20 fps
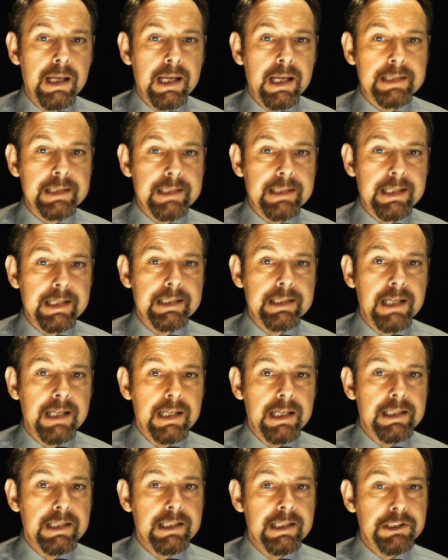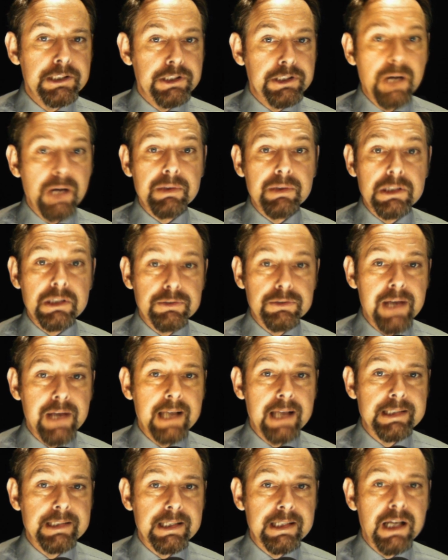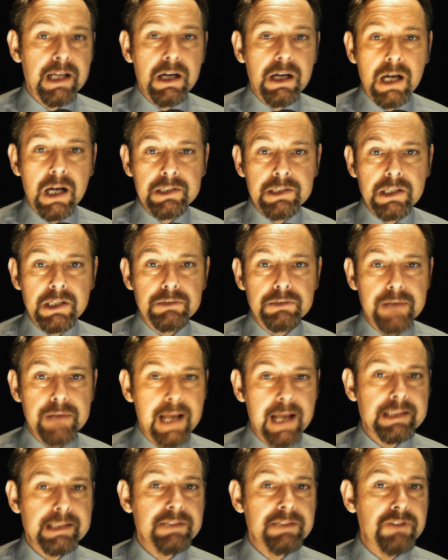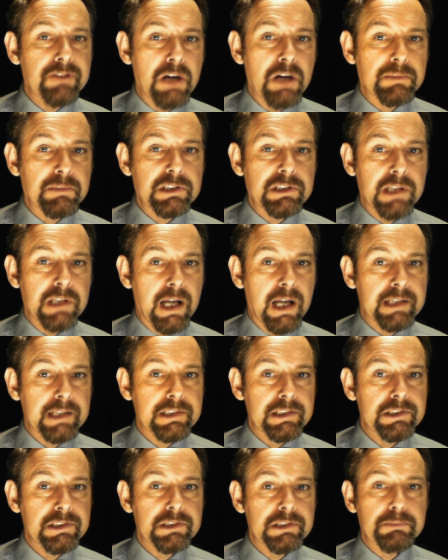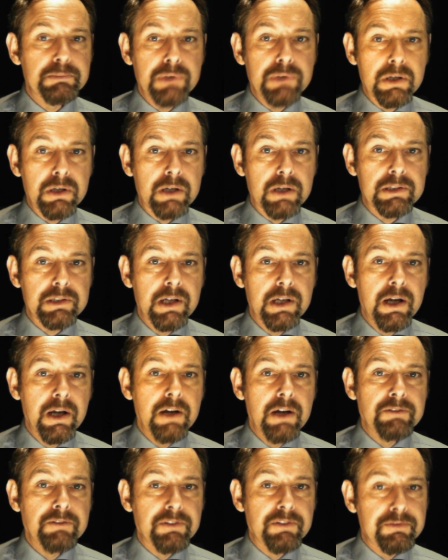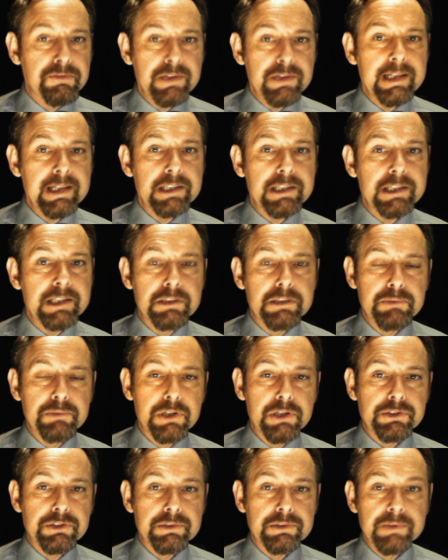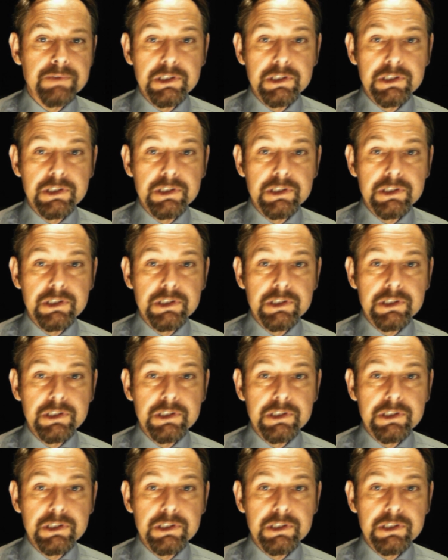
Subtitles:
Indeed, this show is created as a Creative Commons licensed product for free distribution.